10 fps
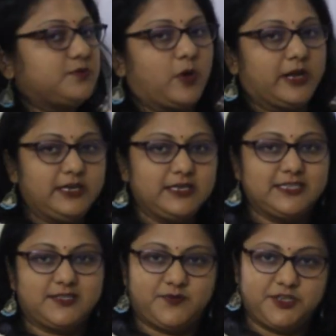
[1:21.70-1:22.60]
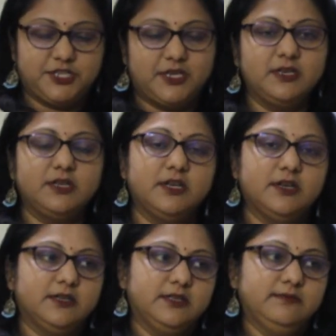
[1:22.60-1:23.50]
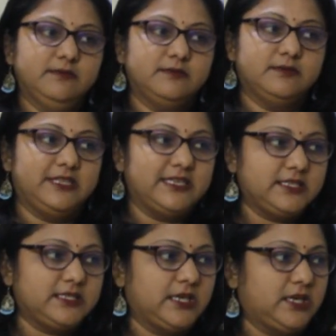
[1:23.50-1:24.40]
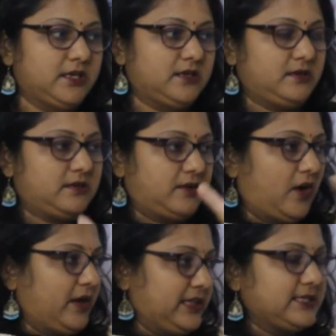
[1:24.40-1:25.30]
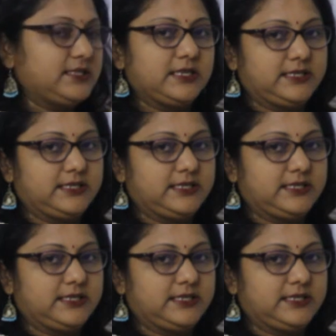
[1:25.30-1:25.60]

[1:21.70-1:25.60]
one is fission. This all these